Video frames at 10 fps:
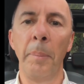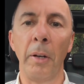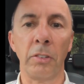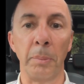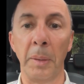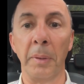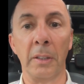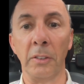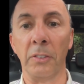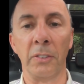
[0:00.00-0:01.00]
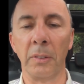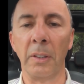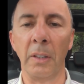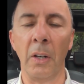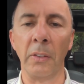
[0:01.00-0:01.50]
possibly because
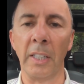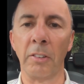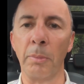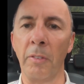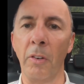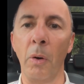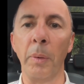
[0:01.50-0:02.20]
on the lesson before